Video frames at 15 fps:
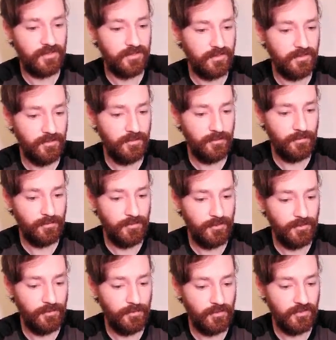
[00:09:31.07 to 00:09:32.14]
New
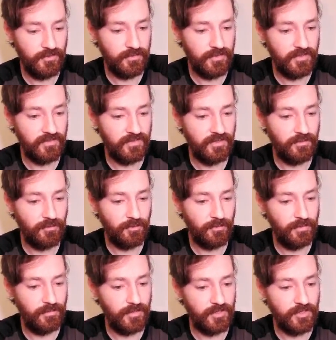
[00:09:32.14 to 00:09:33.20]
Prism doesn't seem to be
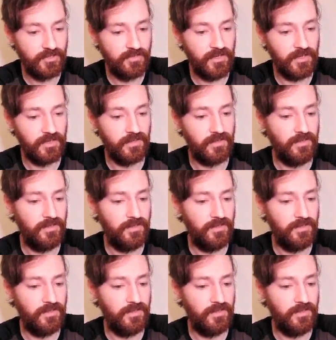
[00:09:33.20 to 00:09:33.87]
much of like a